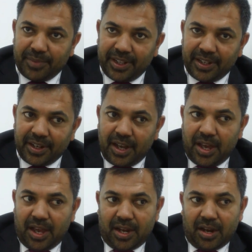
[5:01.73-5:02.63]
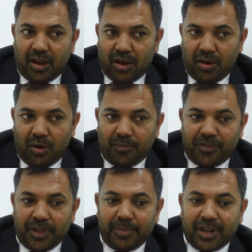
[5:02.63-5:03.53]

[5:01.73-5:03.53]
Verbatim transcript: million, and hopefully by